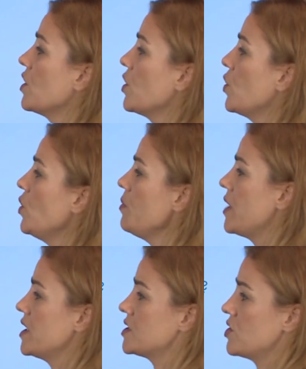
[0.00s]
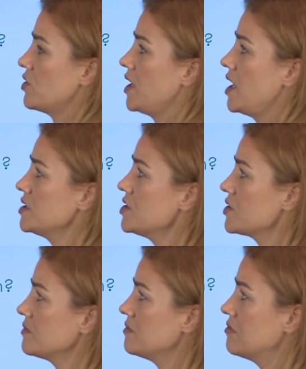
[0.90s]
Who makes your
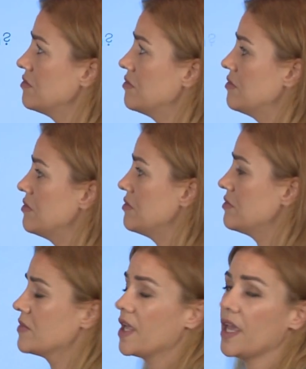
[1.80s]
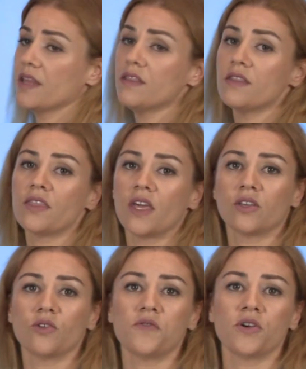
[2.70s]
lunch? And
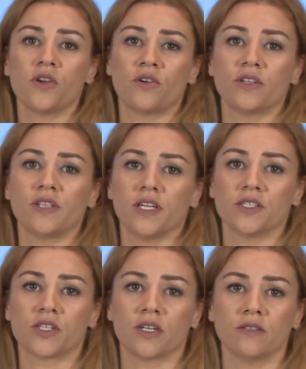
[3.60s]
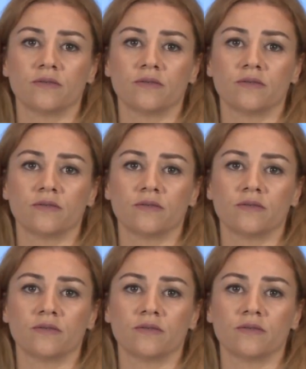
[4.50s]
thank you for your attention.